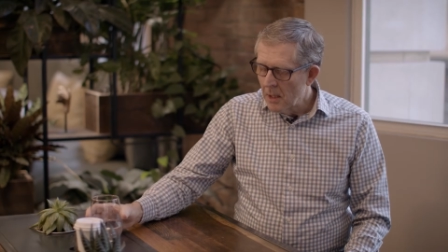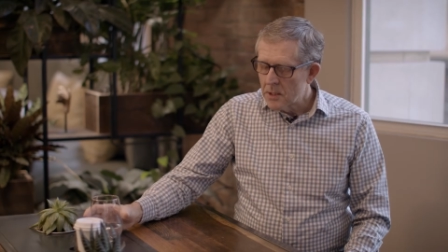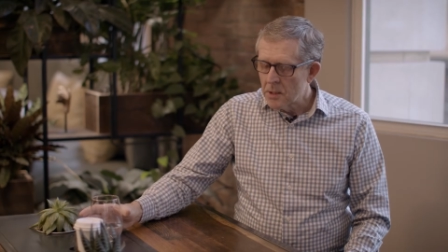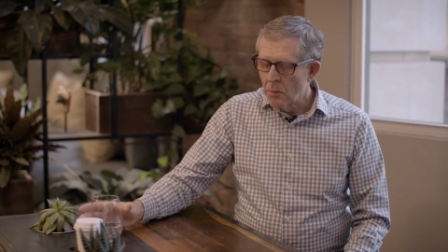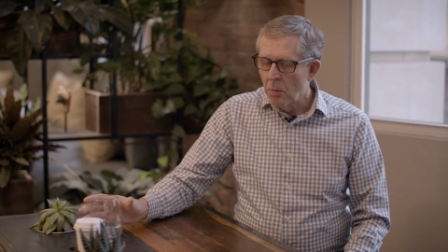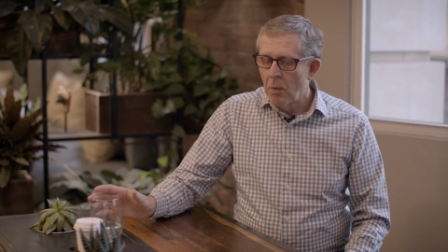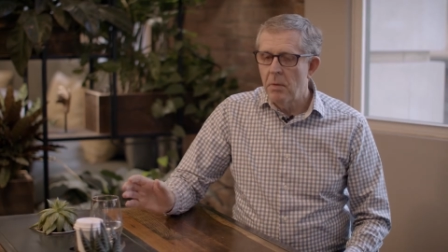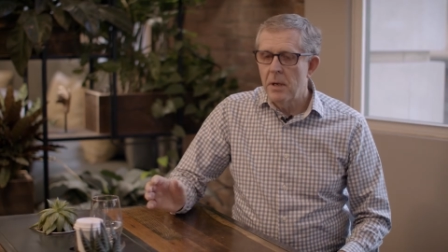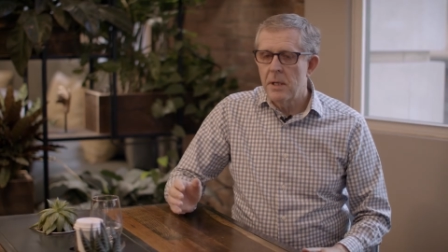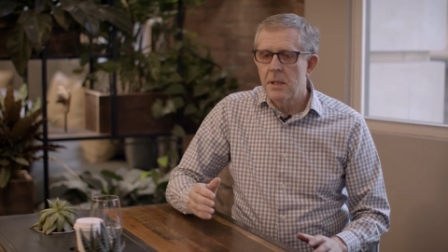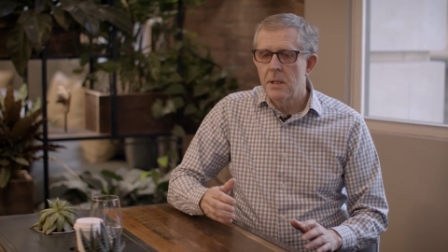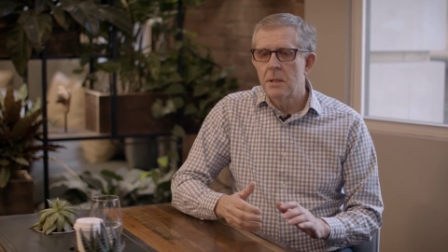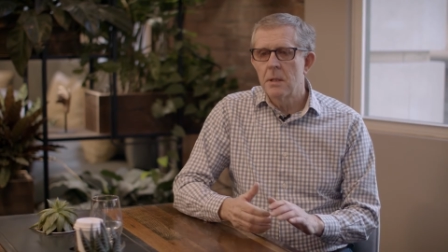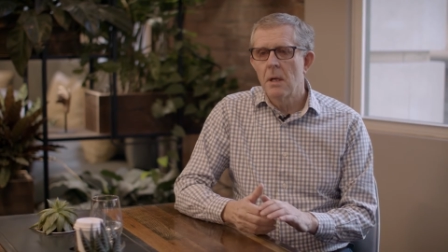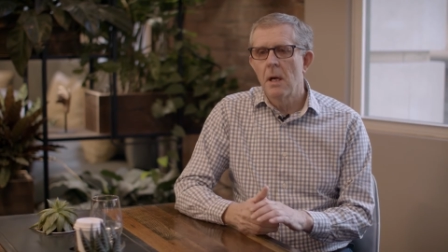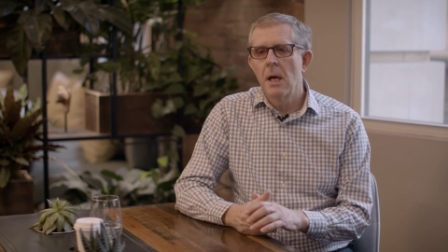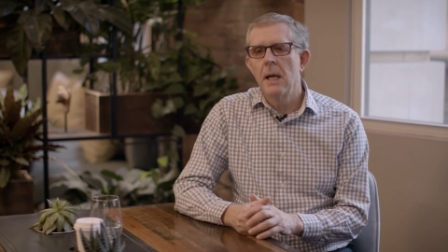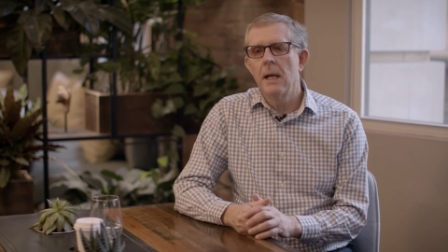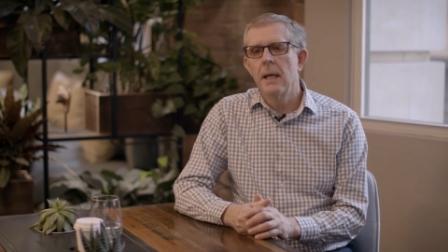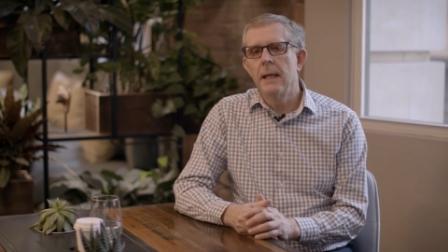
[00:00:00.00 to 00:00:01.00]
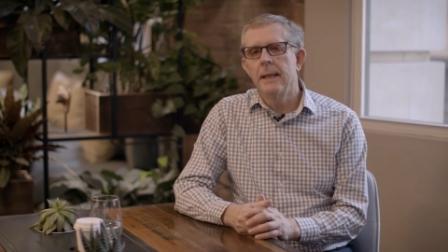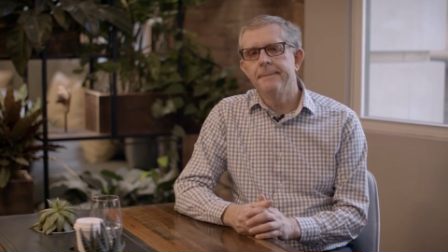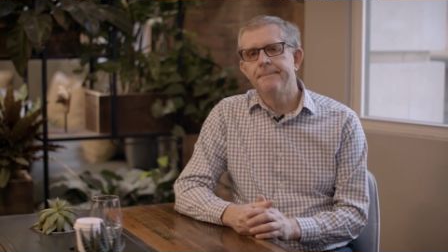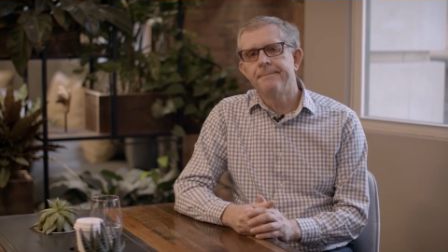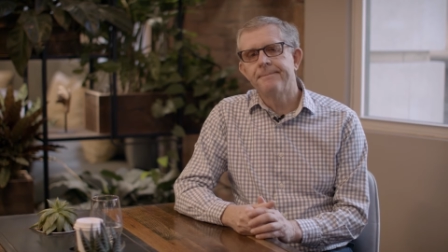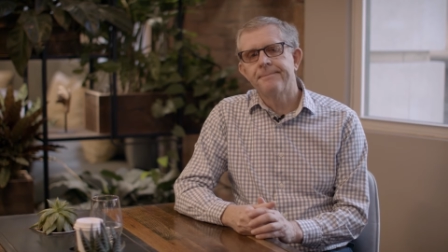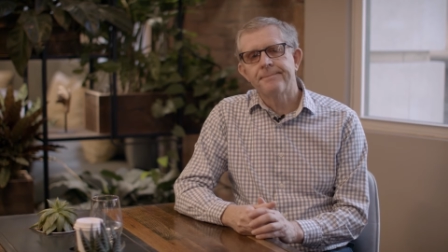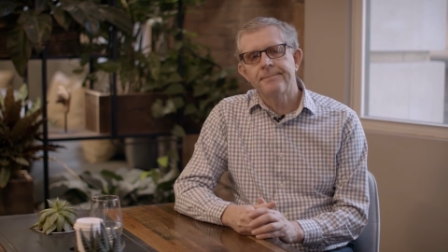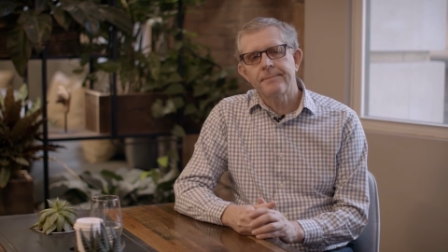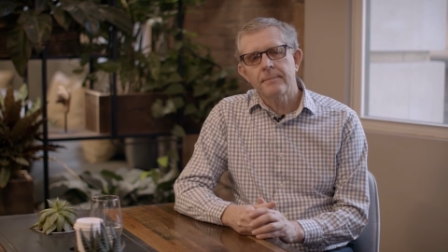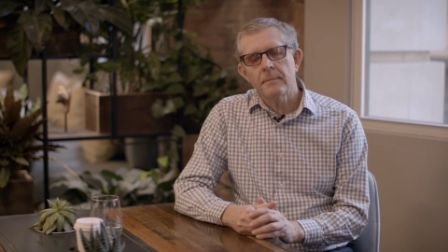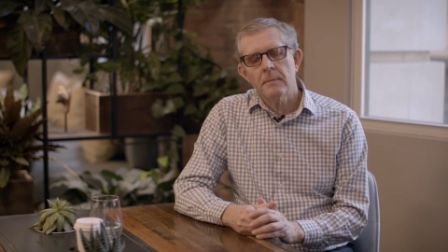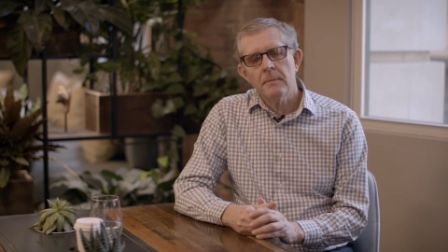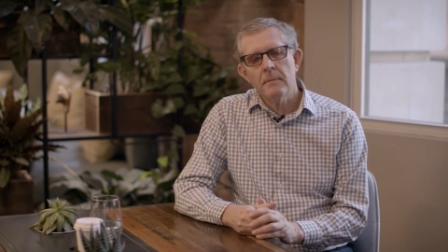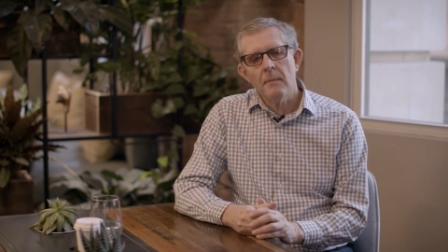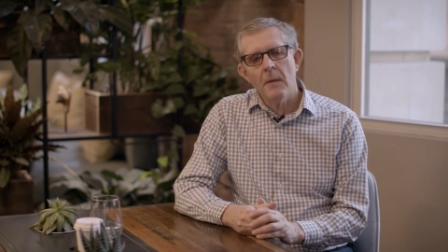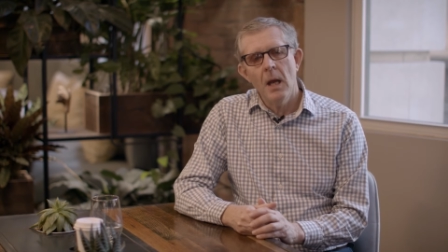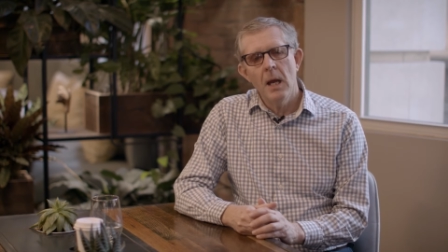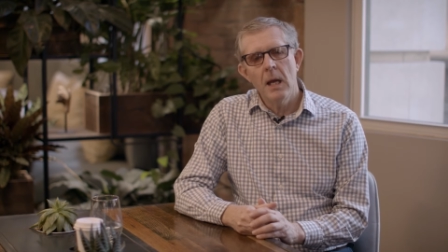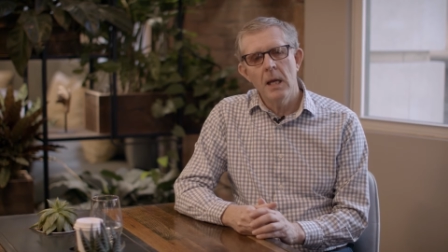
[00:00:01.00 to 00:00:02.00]
So what we're designing
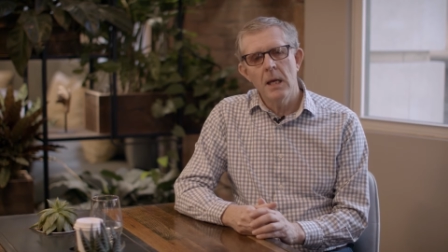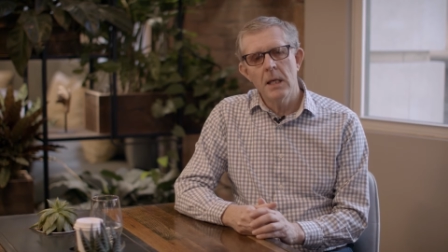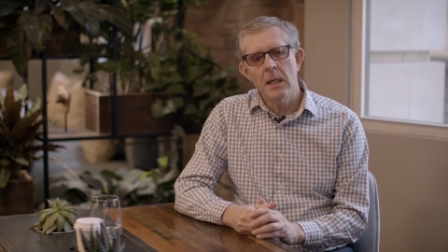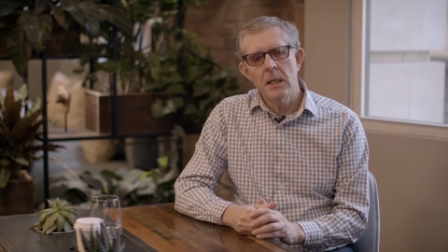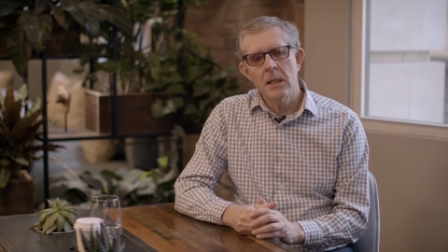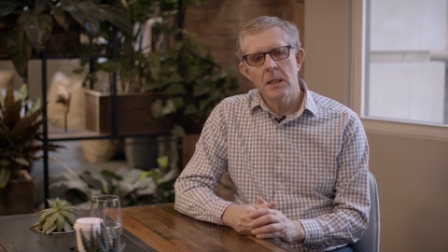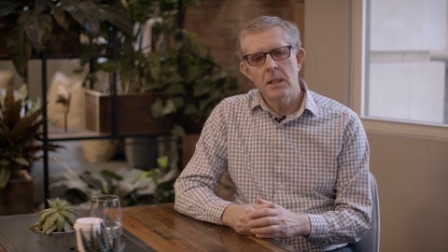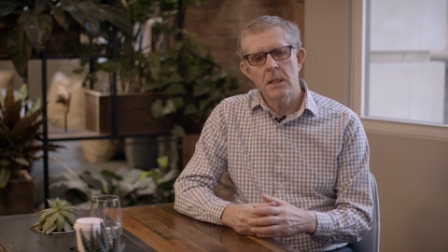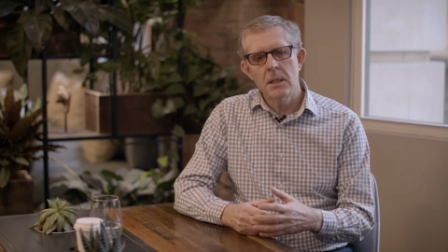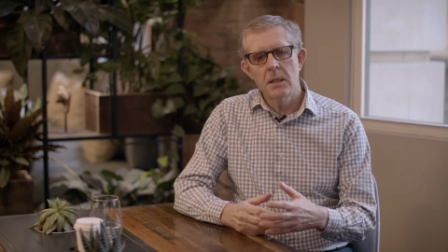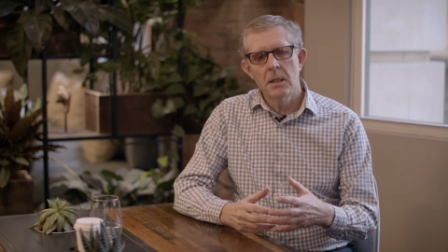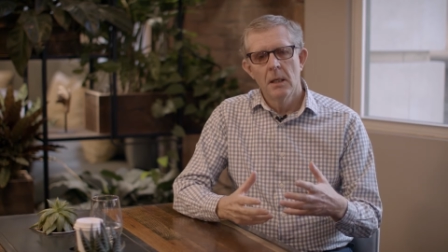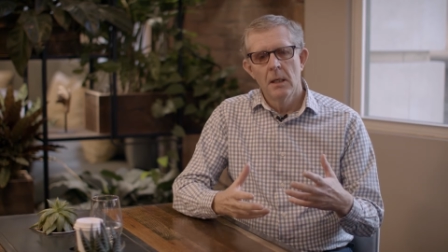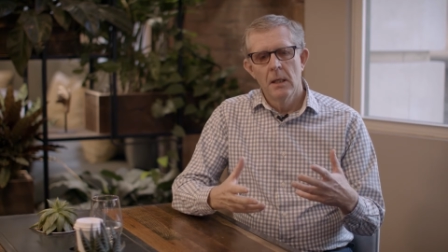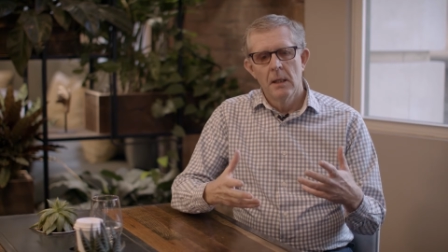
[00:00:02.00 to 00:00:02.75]
is